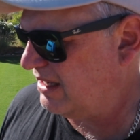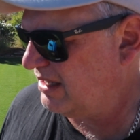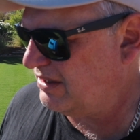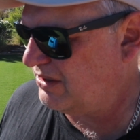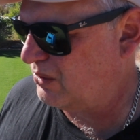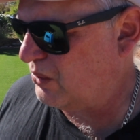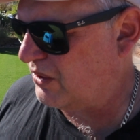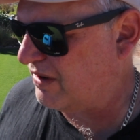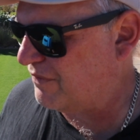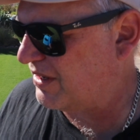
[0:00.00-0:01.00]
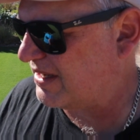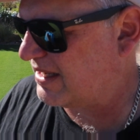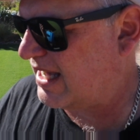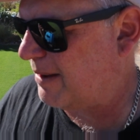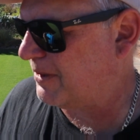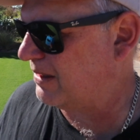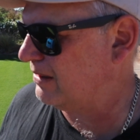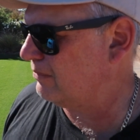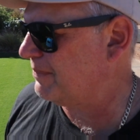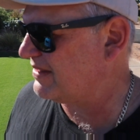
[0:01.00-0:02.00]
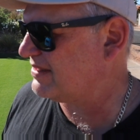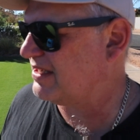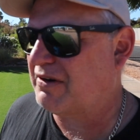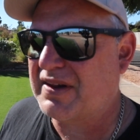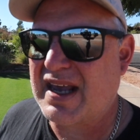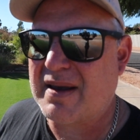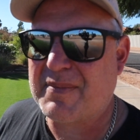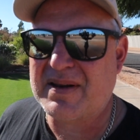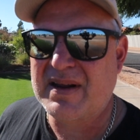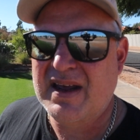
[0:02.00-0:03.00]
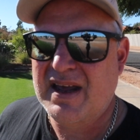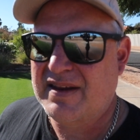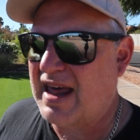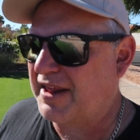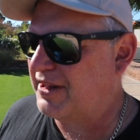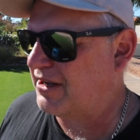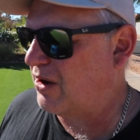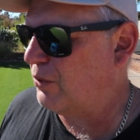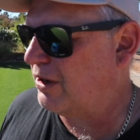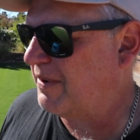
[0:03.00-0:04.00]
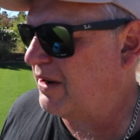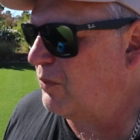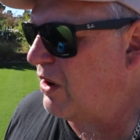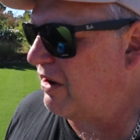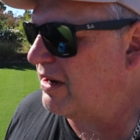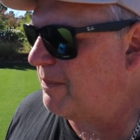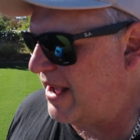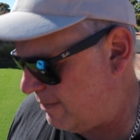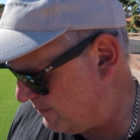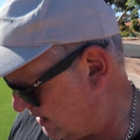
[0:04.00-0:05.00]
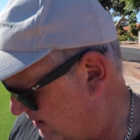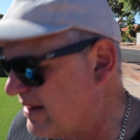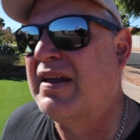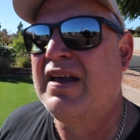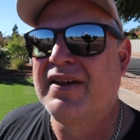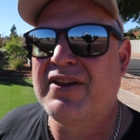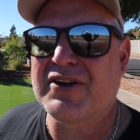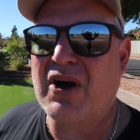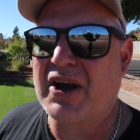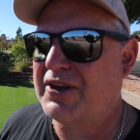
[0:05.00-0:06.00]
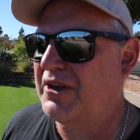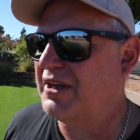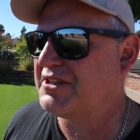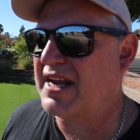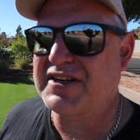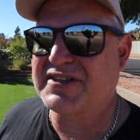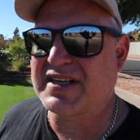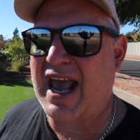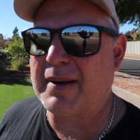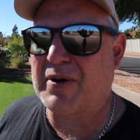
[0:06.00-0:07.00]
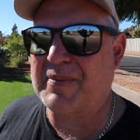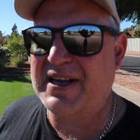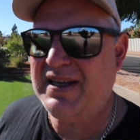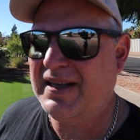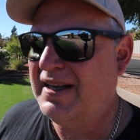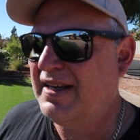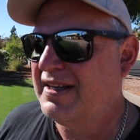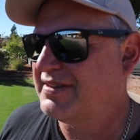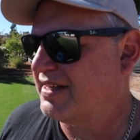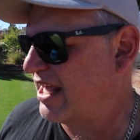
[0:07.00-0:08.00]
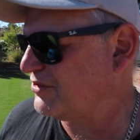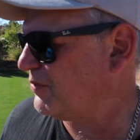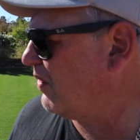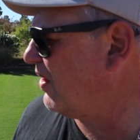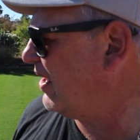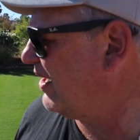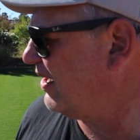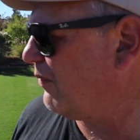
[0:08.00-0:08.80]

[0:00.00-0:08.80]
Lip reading: lawn. And I've got a couple of little bits here and there, but nothing I would have been worried about. But the Kikuyu changed the game on me, so that's why I